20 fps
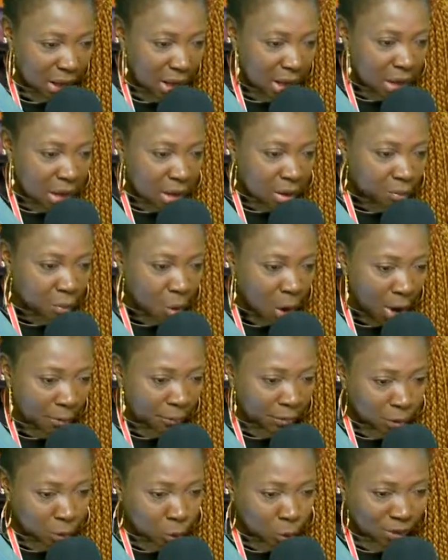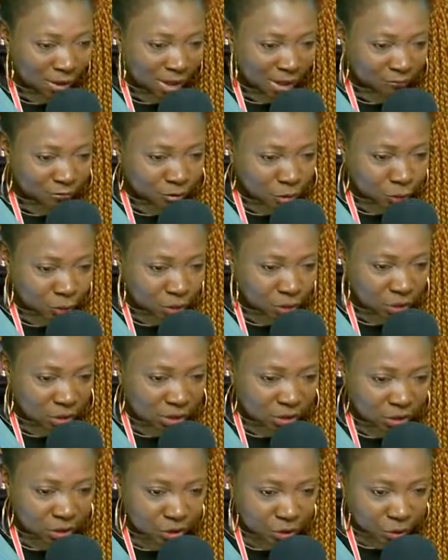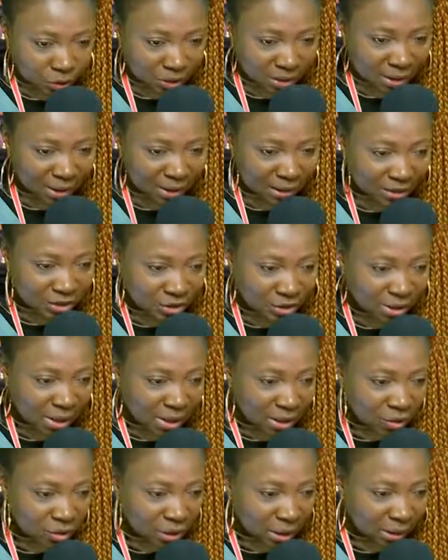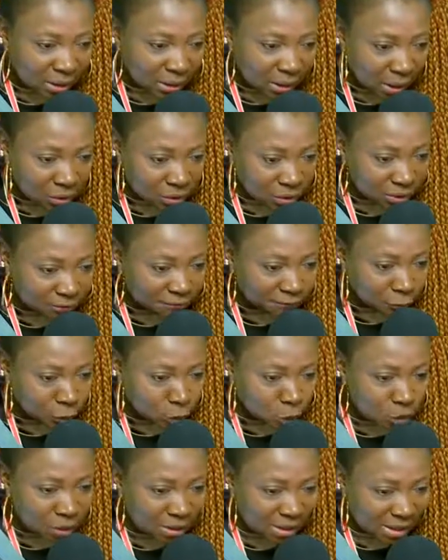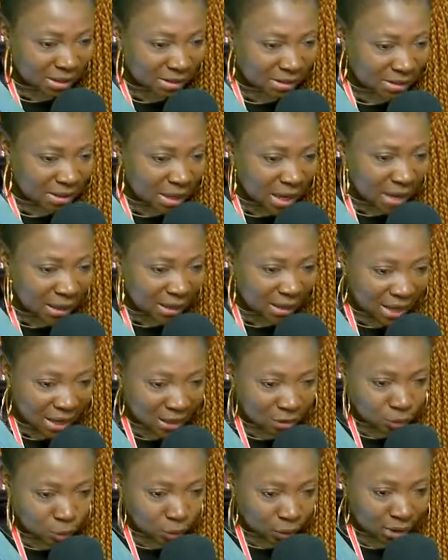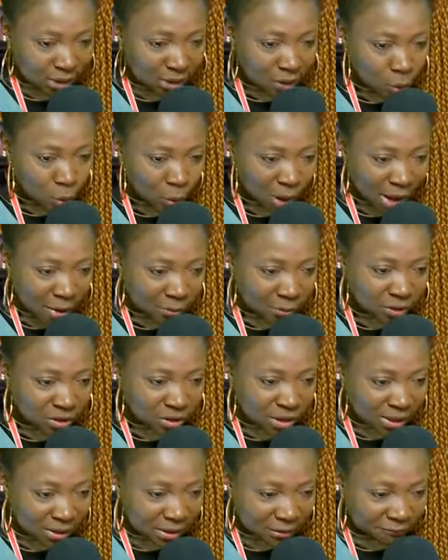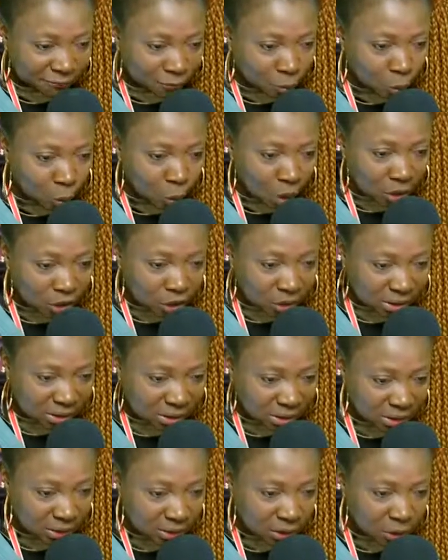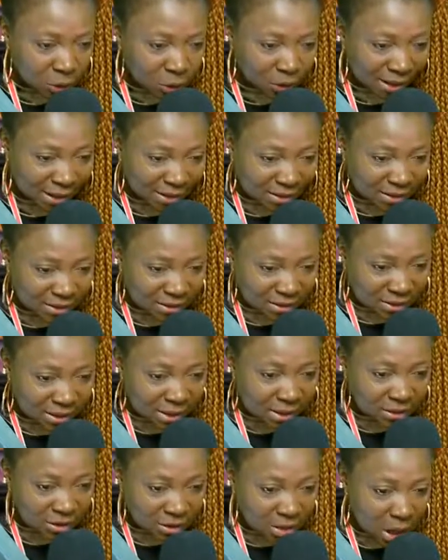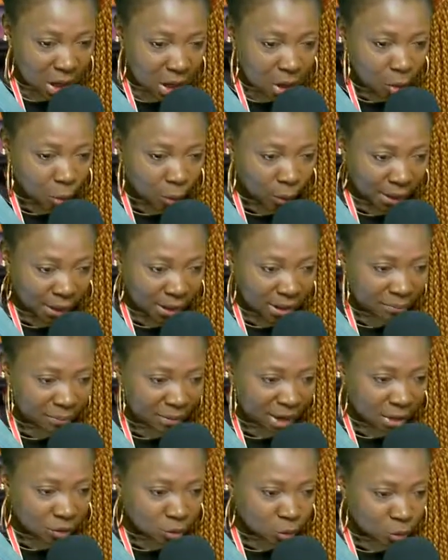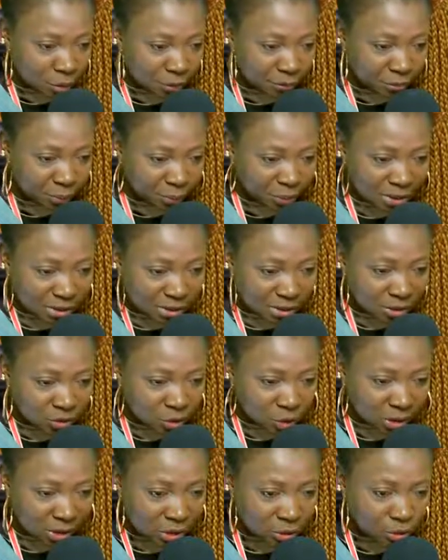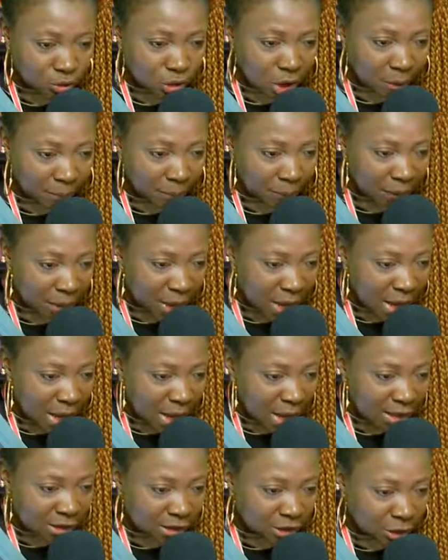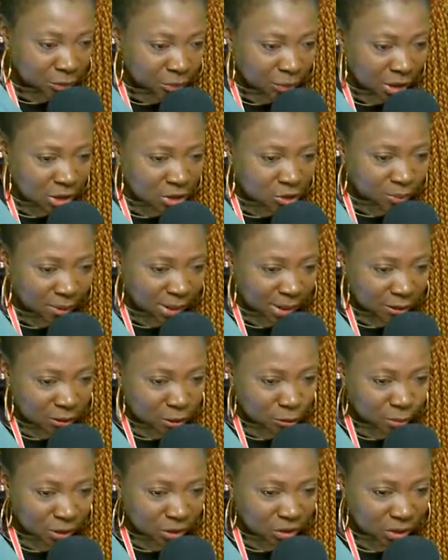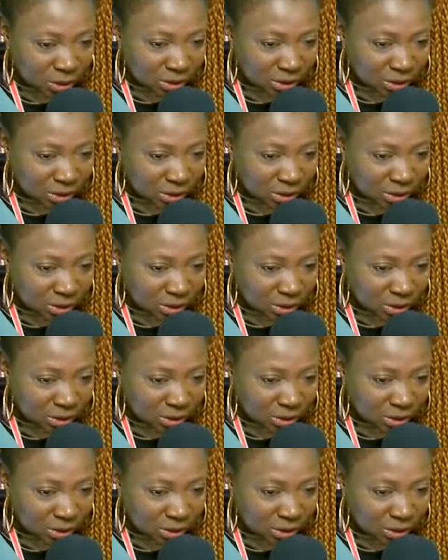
Buhari, who left Abuja on Tuesday, had stayed in London for 2 days last week while returning from Washington, United States, where he met with President Donald Trump. A statement by a special